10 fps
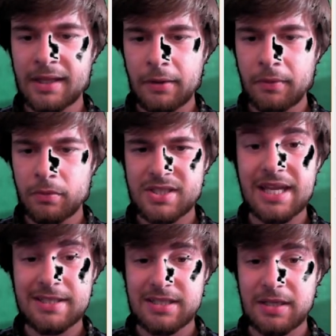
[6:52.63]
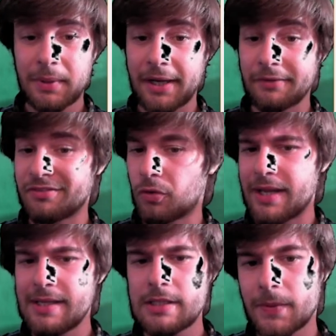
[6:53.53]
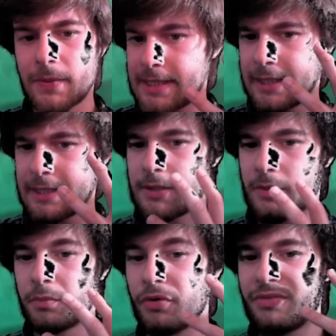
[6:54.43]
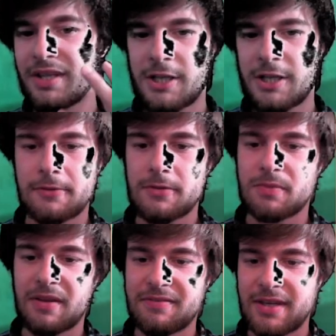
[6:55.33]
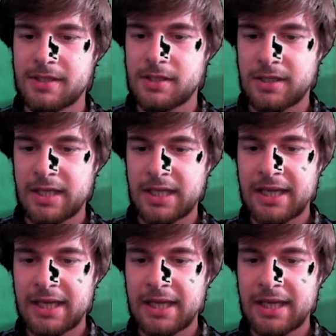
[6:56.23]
Now it will set to some kind of gray, so it's starting to remove the shadows on my face.